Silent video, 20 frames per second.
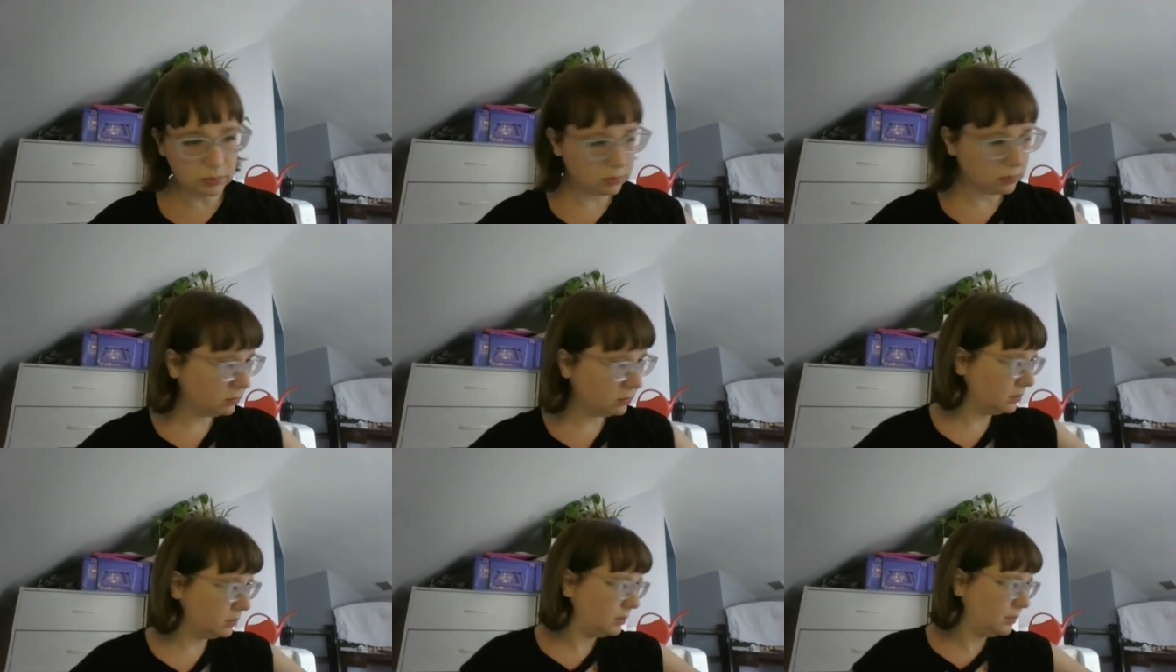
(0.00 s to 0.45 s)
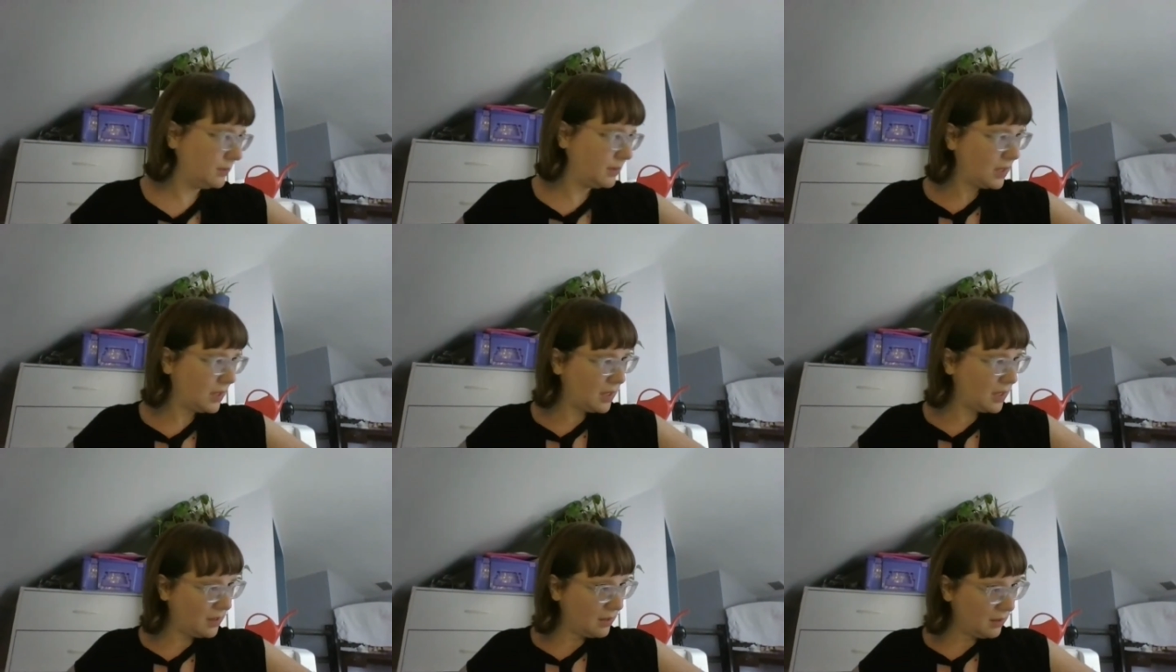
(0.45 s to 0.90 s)

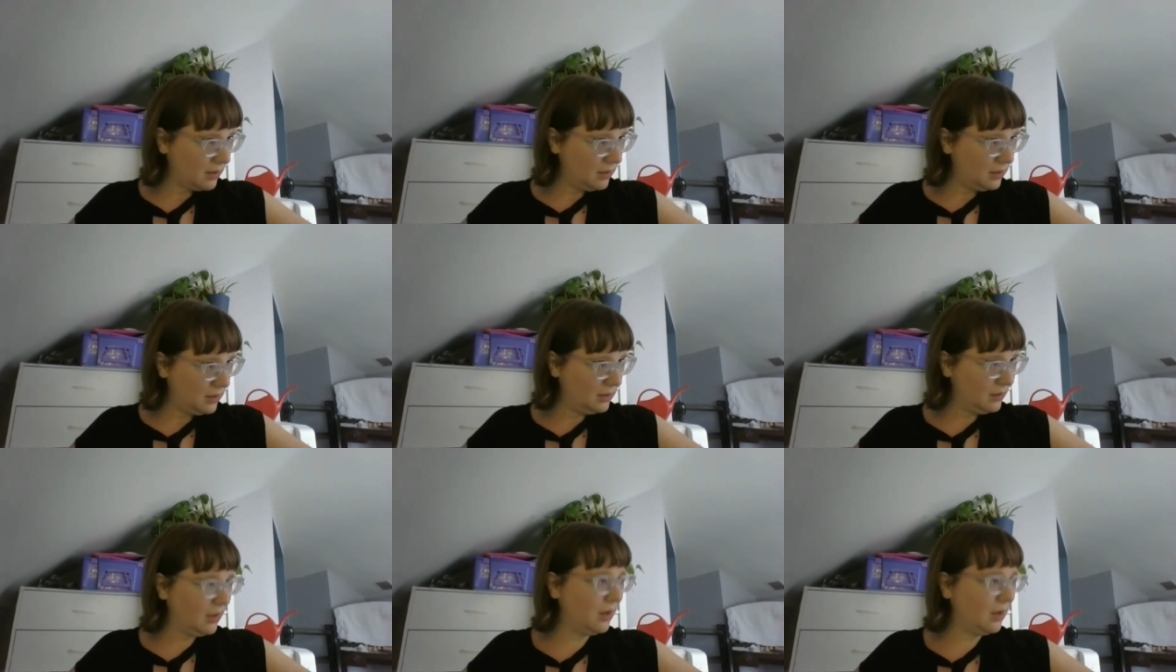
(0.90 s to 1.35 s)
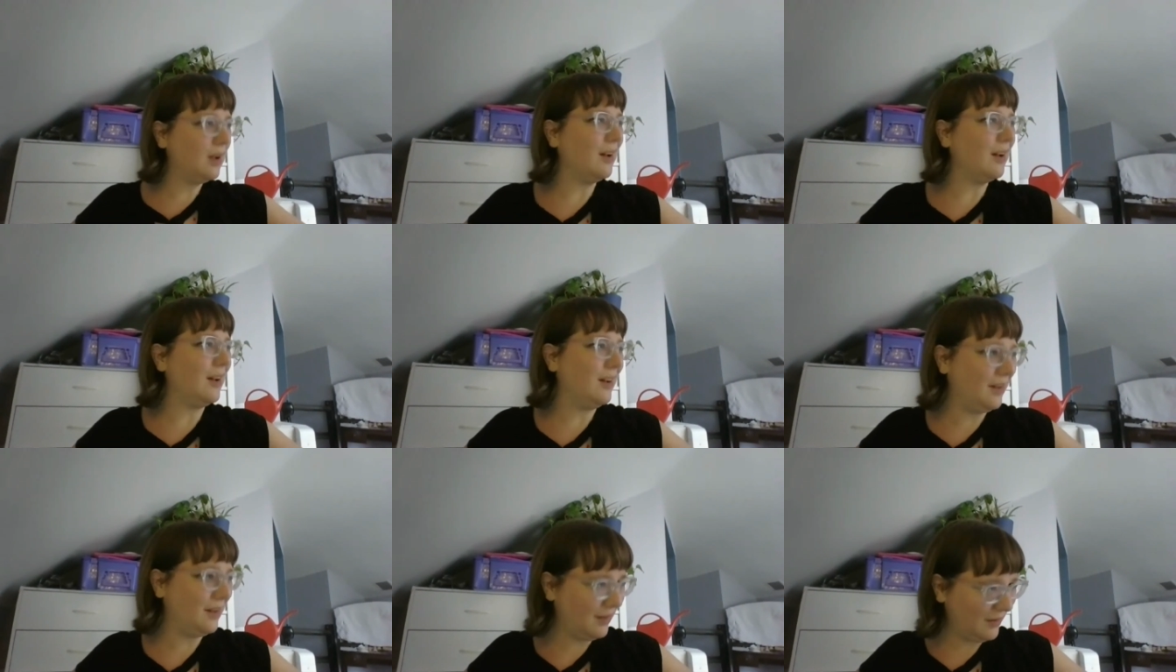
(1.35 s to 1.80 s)
Ha
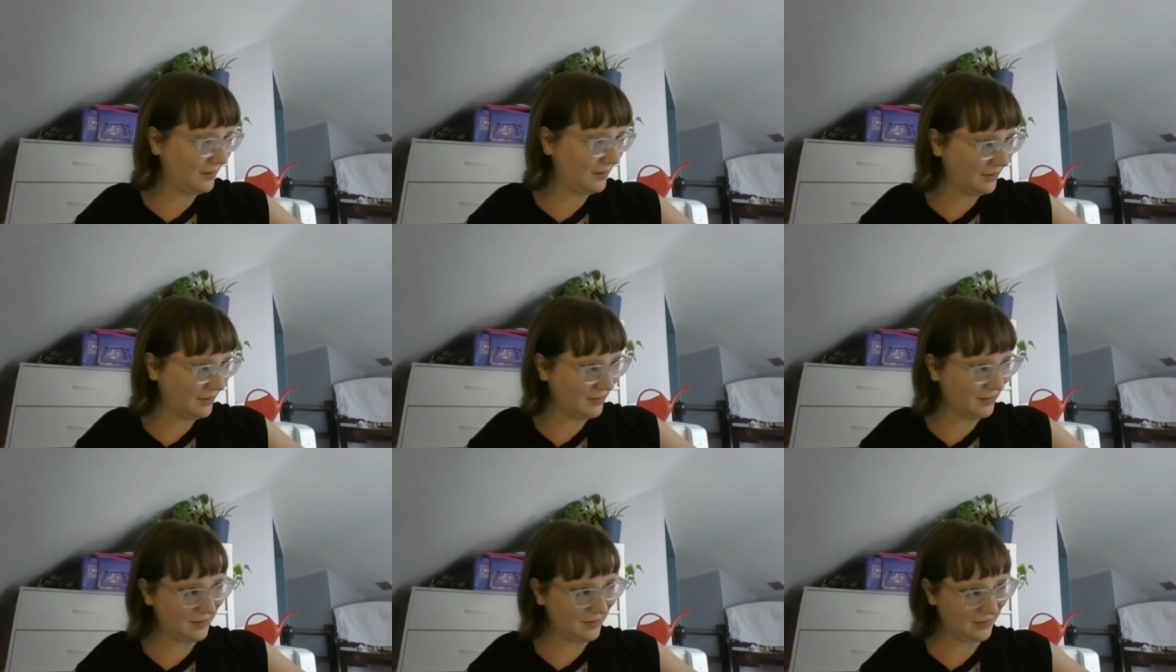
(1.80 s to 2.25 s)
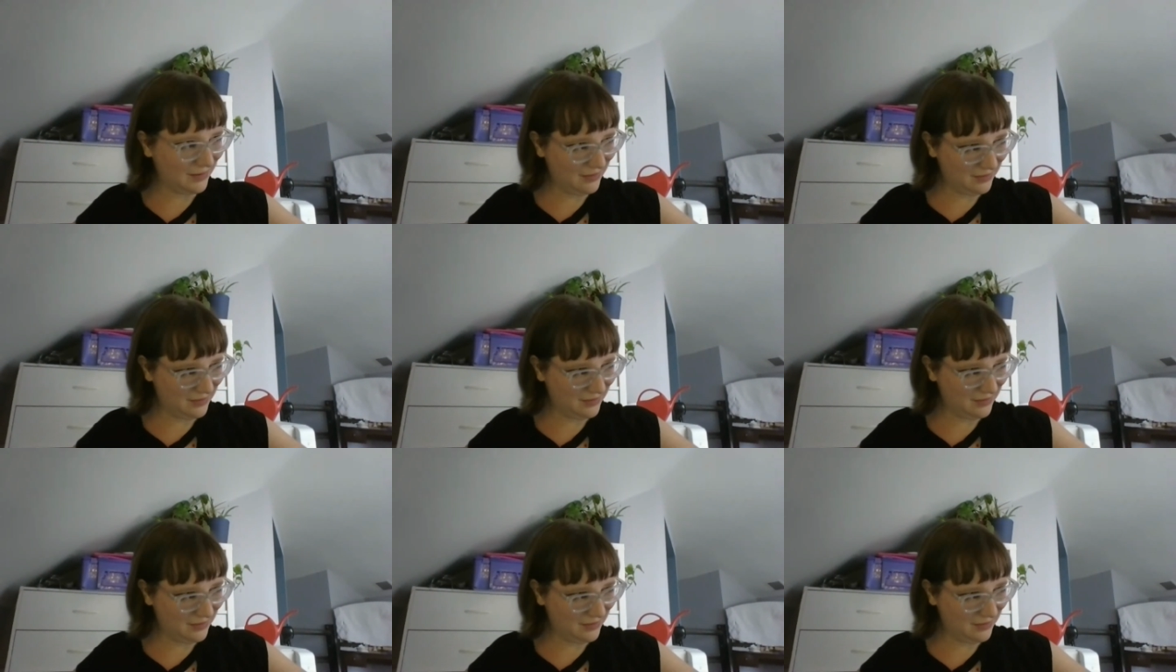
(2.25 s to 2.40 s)
ha ha.